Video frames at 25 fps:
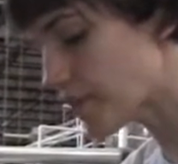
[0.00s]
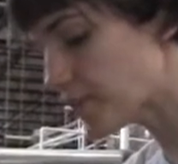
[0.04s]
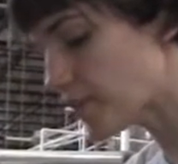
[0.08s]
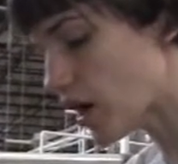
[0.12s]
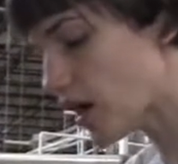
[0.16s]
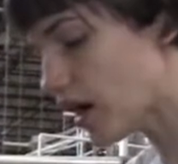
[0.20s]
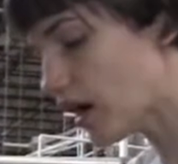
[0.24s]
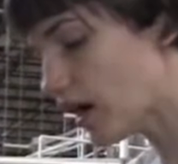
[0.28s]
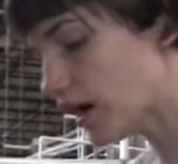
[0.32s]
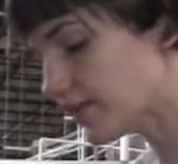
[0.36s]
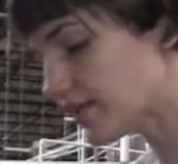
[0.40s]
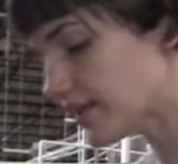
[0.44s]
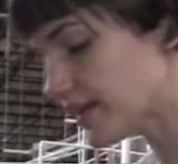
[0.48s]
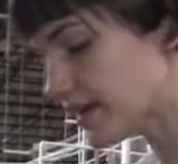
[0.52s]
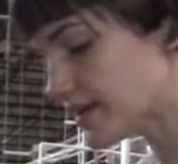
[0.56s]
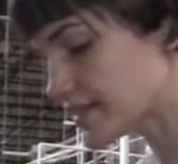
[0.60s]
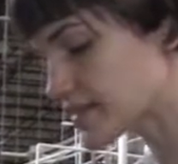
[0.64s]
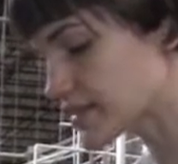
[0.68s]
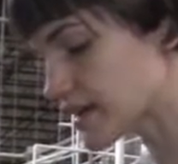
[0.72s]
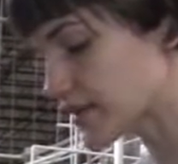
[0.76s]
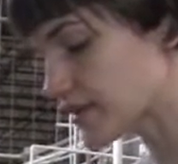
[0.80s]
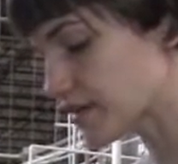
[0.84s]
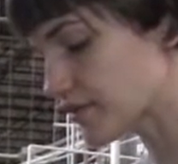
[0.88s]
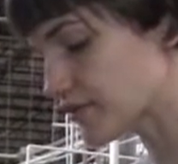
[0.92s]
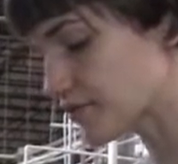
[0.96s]
All
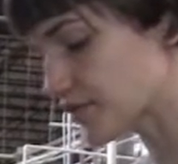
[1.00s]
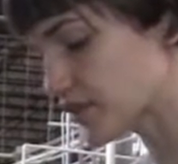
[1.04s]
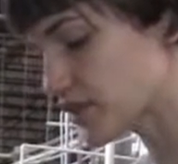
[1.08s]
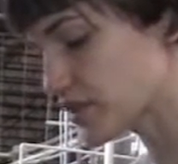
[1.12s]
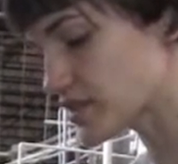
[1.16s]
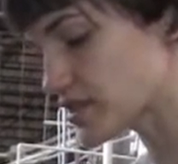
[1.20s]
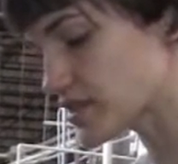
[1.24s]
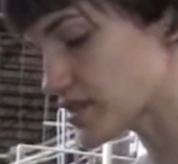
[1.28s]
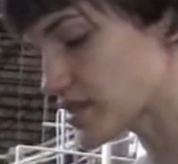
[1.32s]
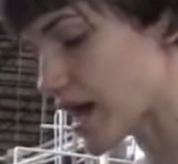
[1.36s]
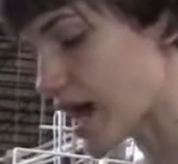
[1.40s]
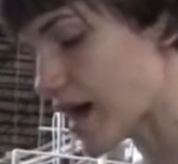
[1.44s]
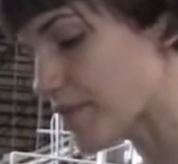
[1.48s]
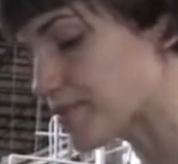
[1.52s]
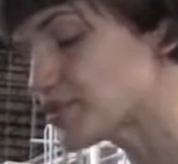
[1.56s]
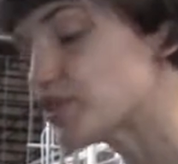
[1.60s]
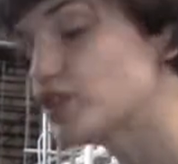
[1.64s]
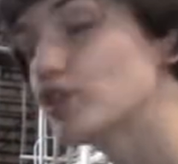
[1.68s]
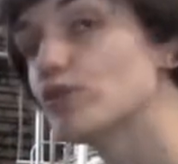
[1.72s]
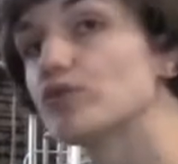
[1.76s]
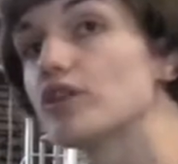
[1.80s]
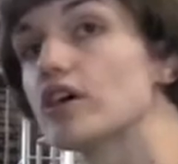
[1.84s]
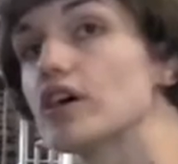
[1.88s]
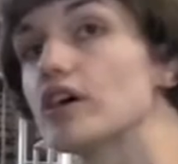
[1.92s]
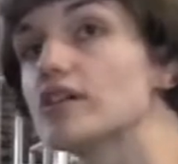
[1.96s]
these on the first top
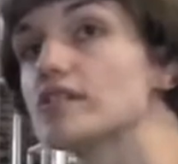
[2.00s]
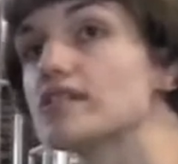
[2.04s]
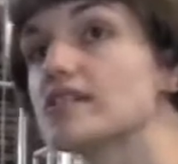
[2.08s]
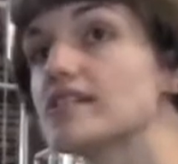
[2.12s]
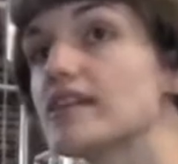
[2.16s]
2 rows